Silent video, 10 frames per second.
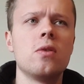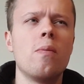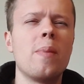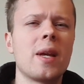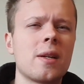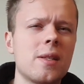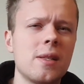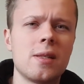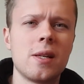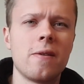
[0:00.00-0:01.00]
or
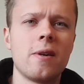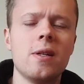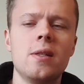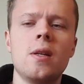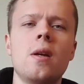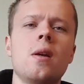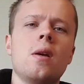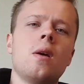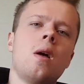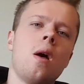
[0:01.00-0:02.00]
Minx series,
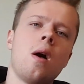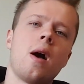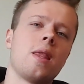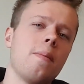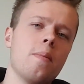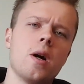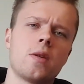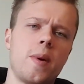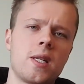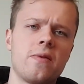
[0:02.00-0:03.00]
and they're
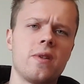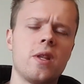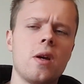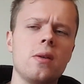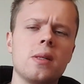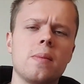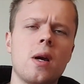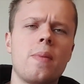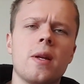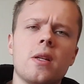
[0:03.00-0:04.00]
much better than those in my
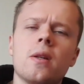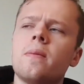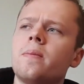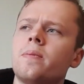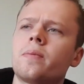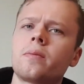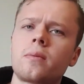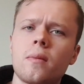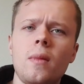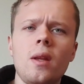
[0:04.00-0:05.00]
opinion.
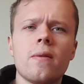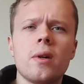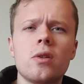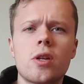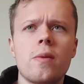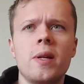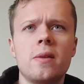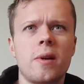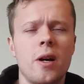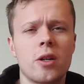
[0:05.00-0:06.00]
I also compete
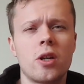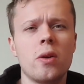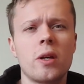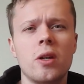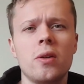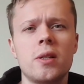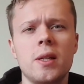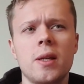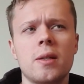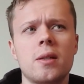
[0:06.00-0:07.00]
with kind of Q
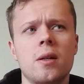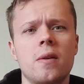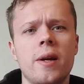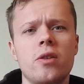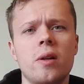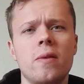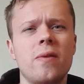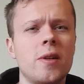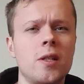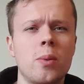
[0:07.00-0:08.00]
Acoustics, the kind of entry level
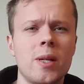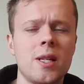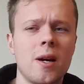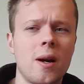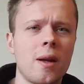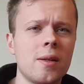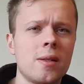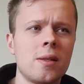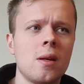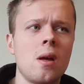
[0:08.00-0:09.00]

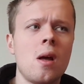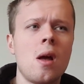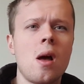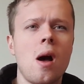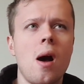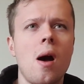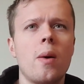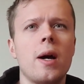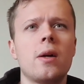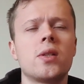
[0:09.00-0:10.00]
3020i's.
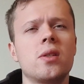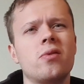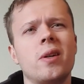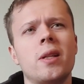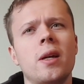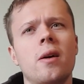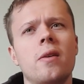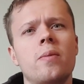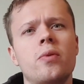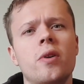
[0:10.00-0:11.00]
What else is around that kind
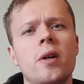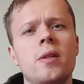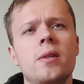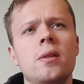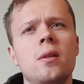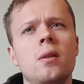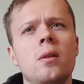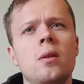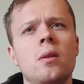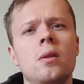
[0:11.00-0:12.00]
of price?
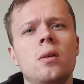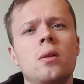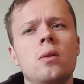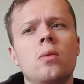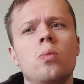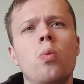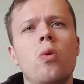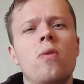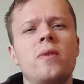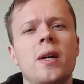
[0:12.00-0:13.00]

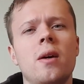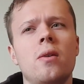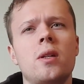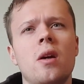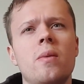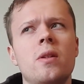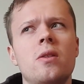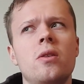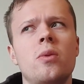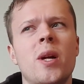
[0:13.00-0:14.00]
Wharfdale Diamond
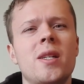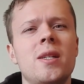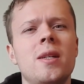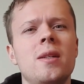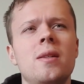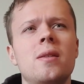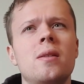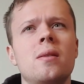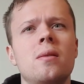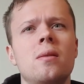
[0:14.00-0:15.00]
220s.